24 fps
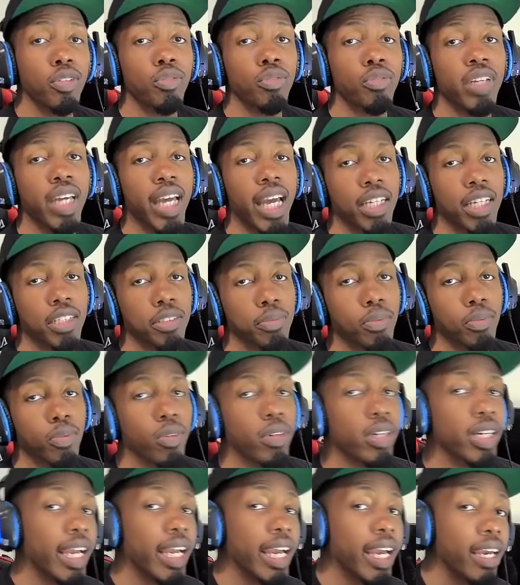dashboard
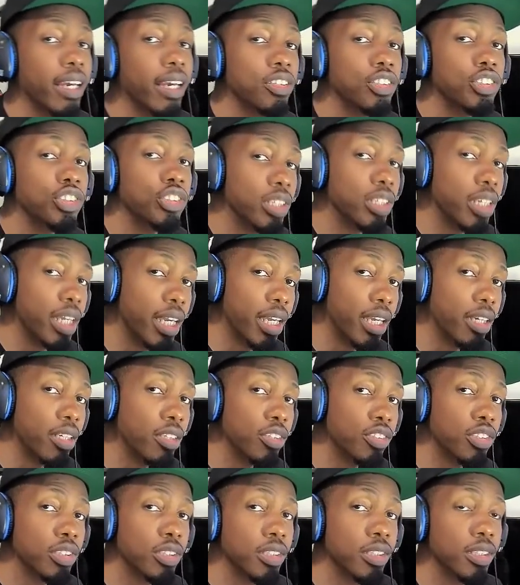has
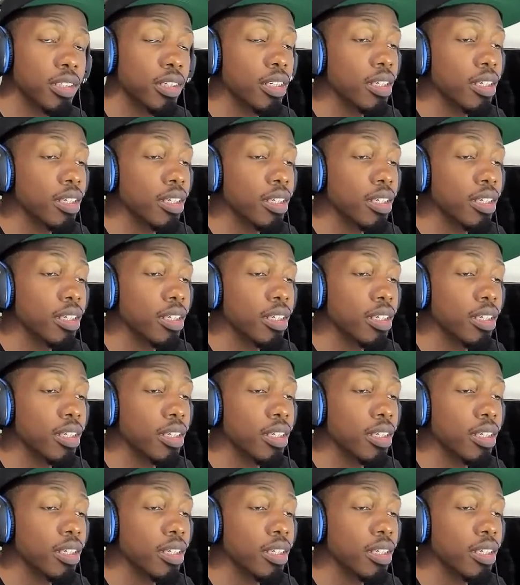changed.